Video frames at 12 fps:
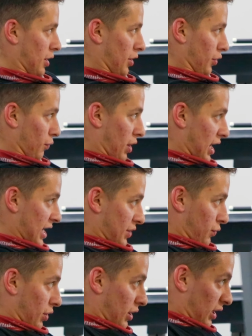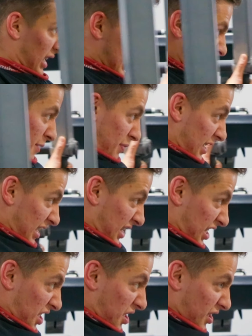Otherwise, we're gonna end up like
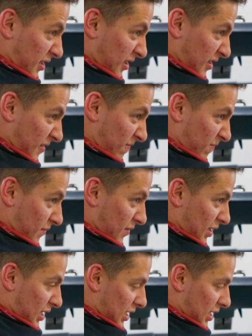this,